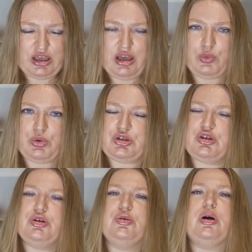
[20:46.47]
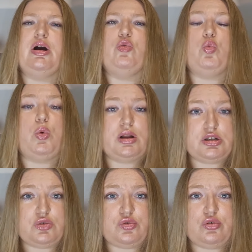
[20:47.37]
I wish you a
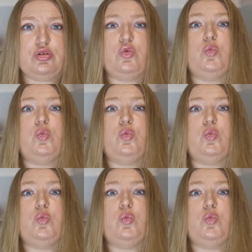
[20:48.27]
wonderful,